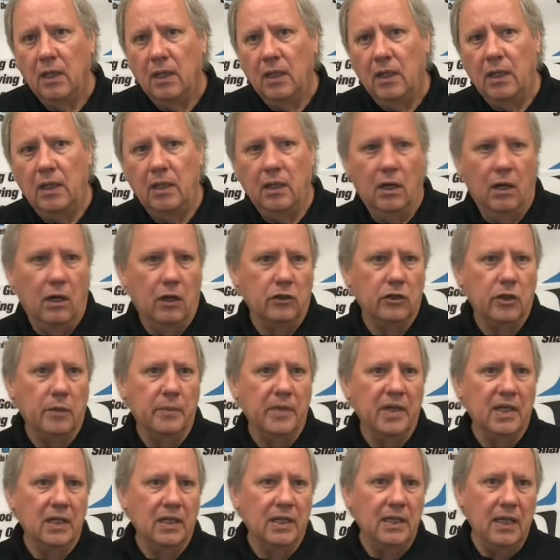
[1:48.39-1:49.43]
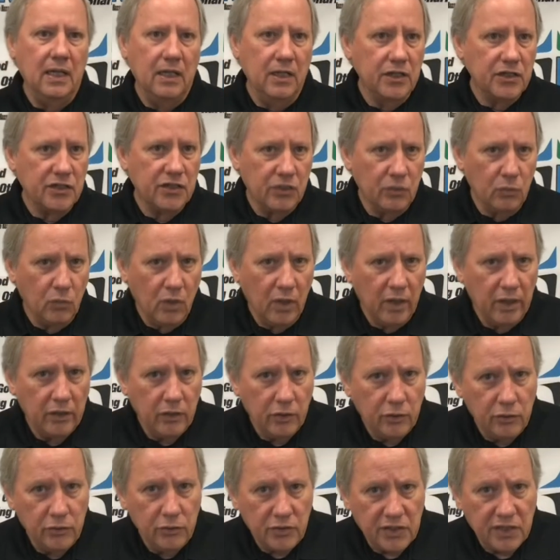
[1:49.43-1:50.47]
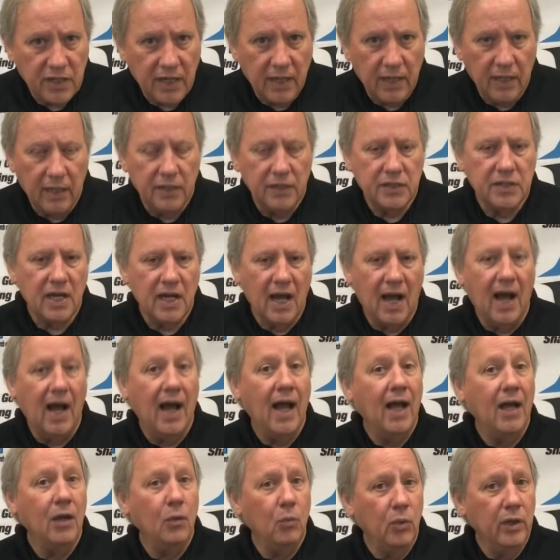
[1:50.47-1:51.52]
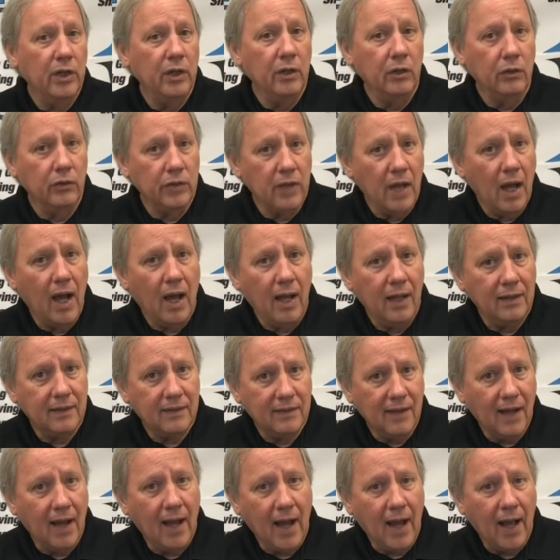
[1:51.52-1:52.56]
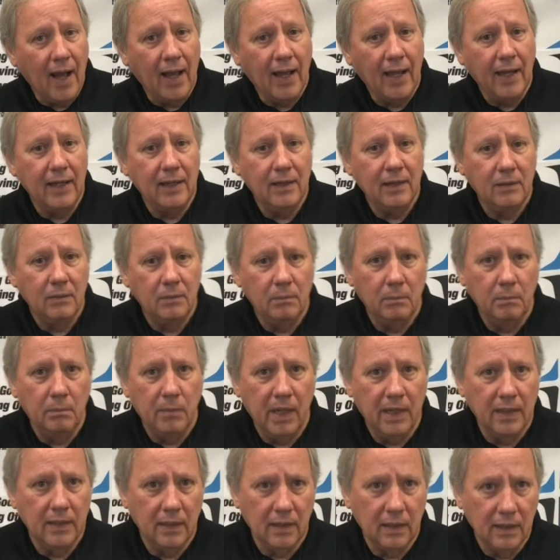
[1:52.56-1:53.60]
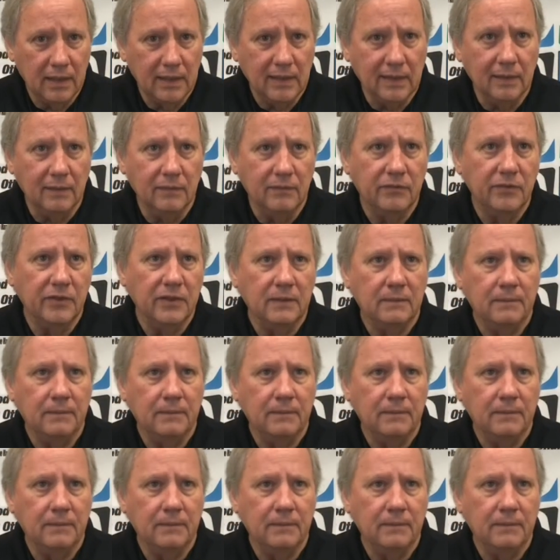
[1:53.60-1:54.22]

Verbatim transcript: He ultimately is the one who says, I will not die, but live.